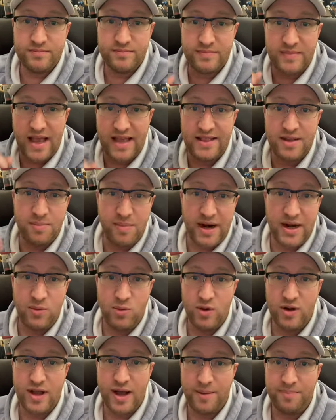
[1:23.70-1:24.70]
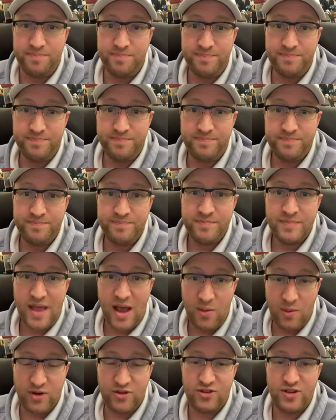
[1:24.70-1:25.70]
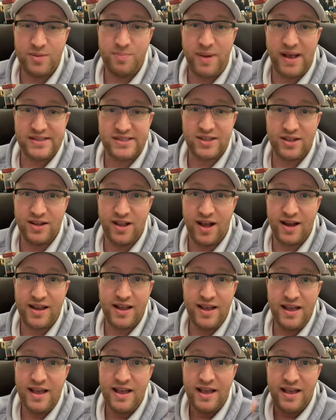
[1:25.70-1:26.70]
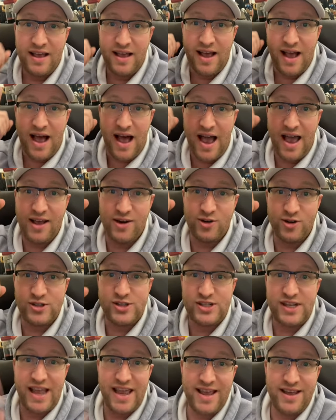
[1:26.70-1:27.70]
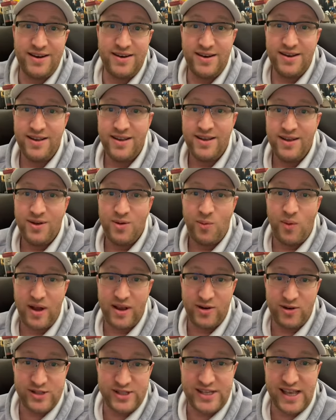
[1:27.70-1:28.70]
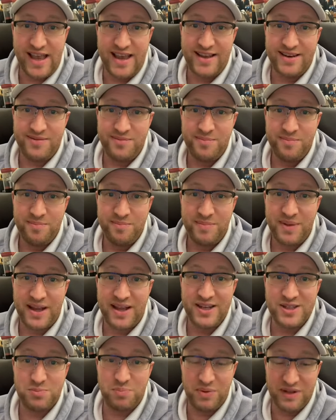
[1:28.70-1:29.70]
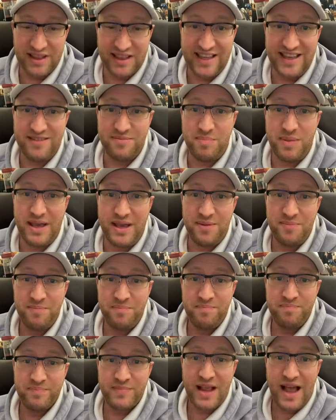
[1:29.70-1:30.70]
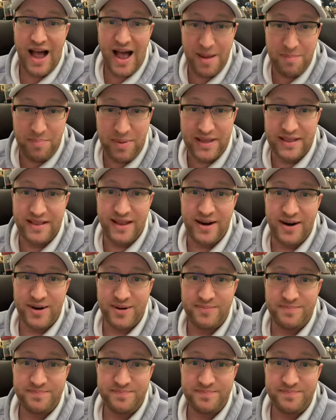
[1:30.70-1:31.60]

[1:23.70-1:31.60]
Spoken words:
and the money will come. I wish you the best of luck. I understand what you're saying because believe me, I've been there.